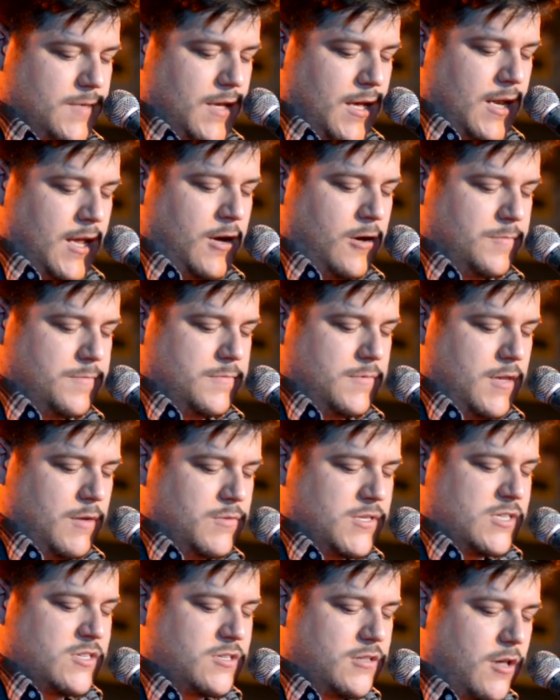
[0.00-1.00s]
It
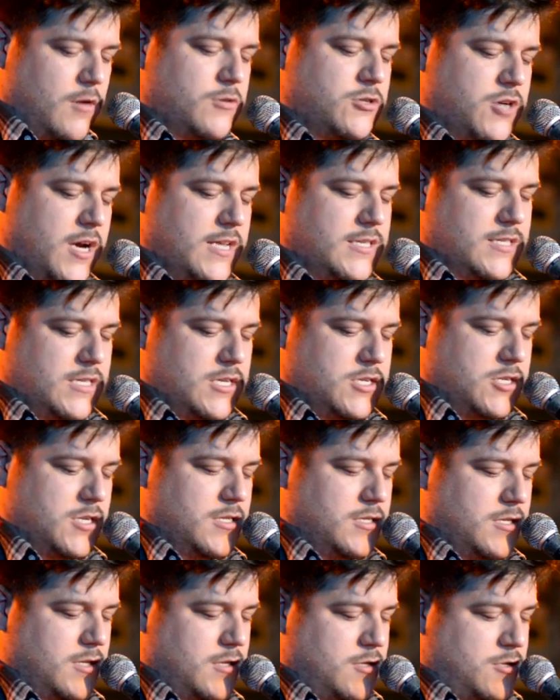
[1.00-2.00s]
was a slow
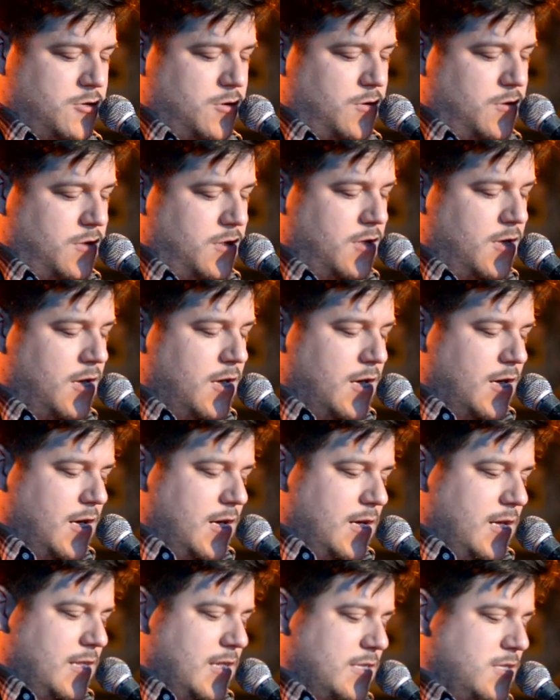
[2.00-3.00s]
transition to the truth
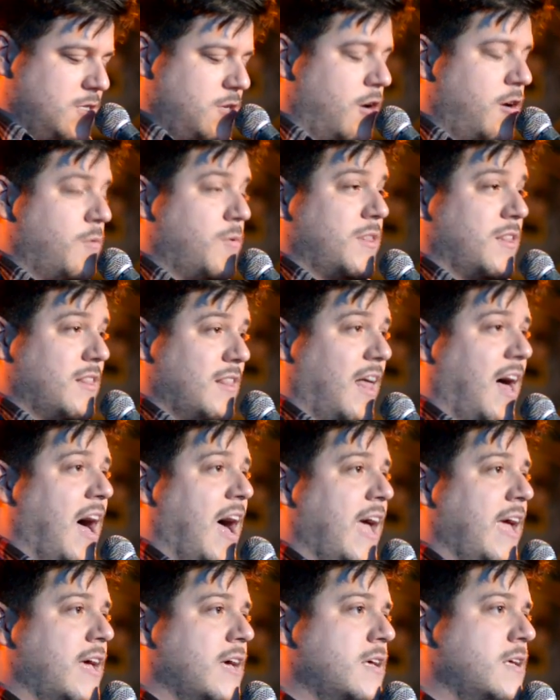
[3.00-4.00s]
that started with a
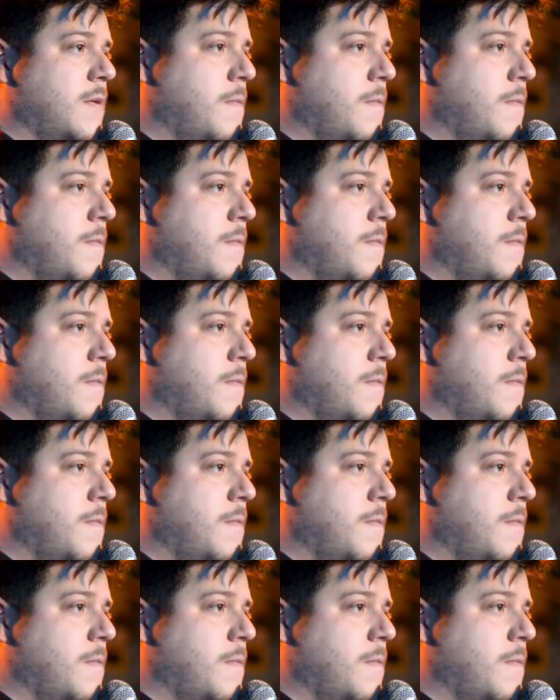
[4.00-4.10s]
lie.